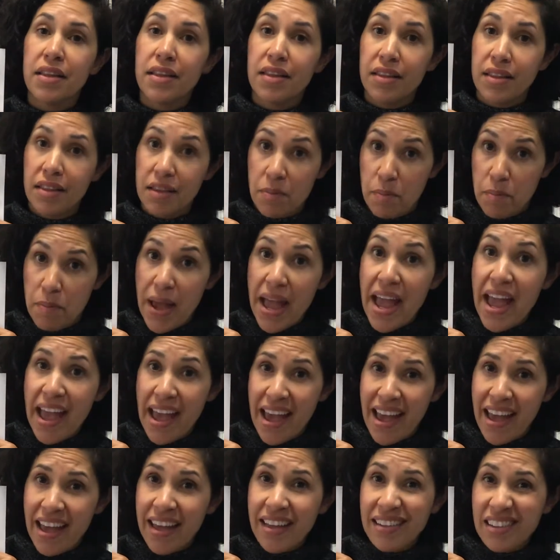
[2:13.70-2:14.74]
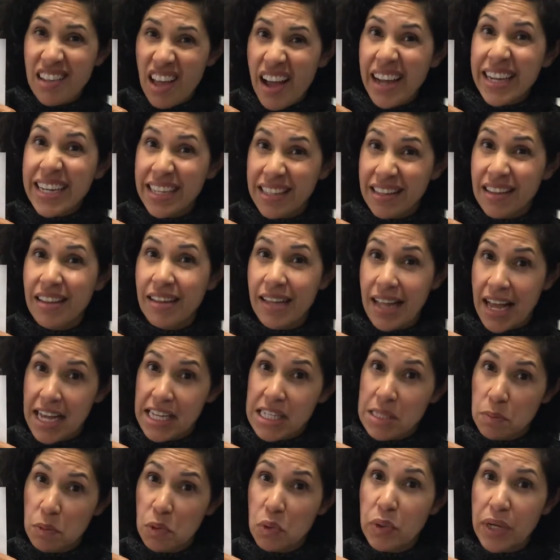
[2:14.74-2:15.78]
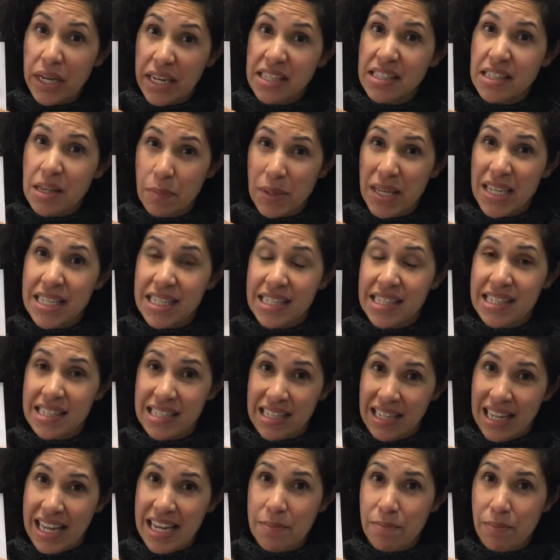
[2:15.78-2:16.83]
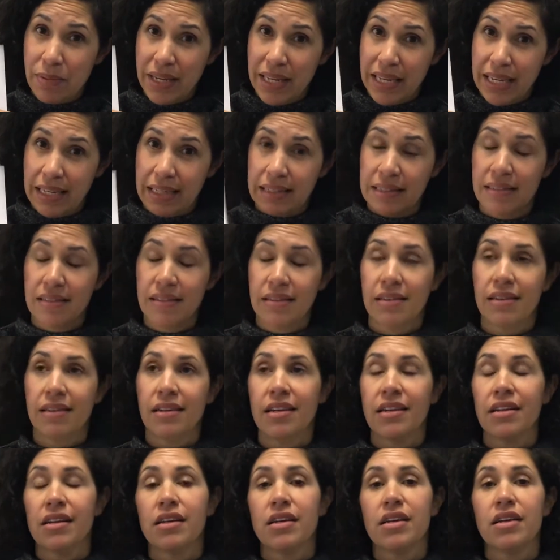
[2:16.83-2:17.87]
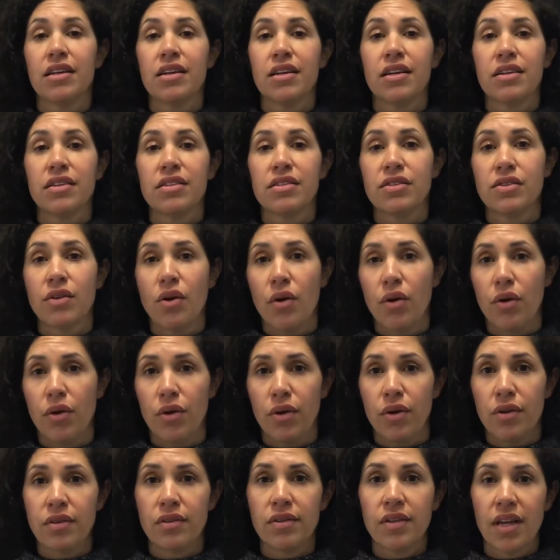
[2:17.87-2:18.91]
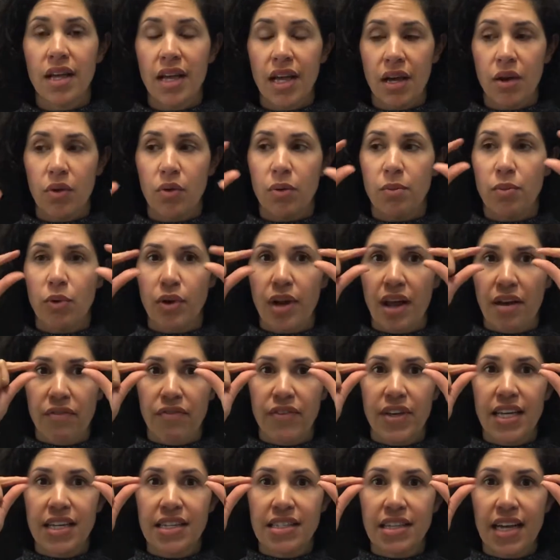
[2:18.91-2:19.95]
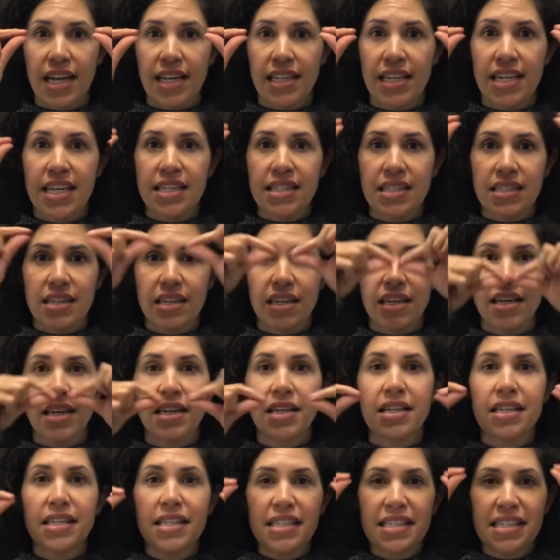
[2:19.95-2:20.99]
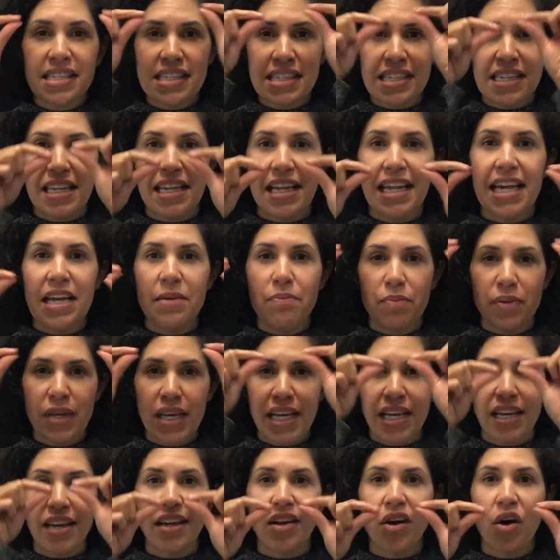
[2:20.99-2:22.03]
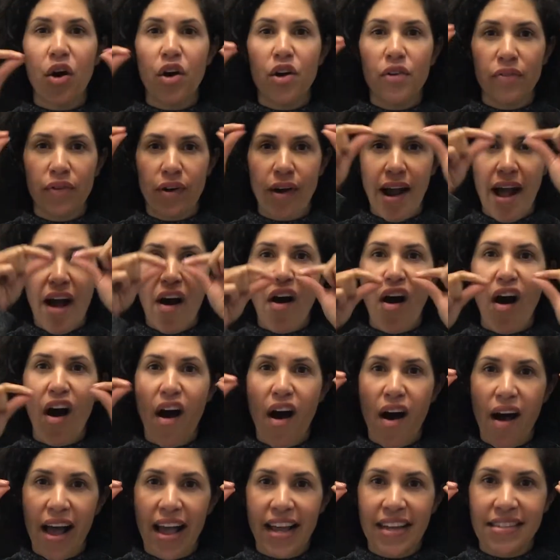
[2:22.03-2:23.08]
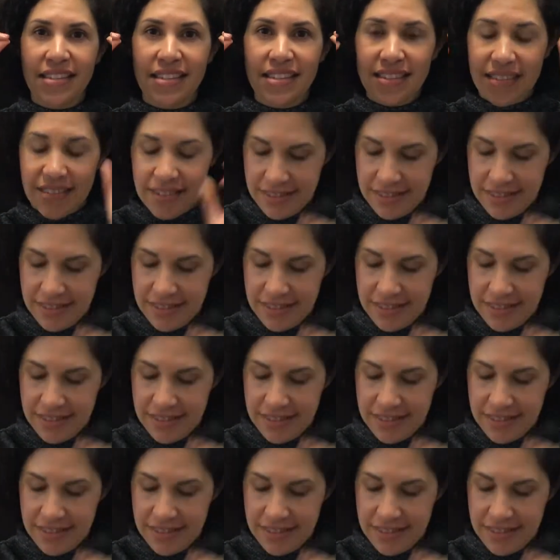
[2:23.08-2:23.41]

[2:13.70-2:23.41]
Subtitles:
the bear, like in the last book, is a bit sleepy. So, put our fingers like this, sleepy over our eyes.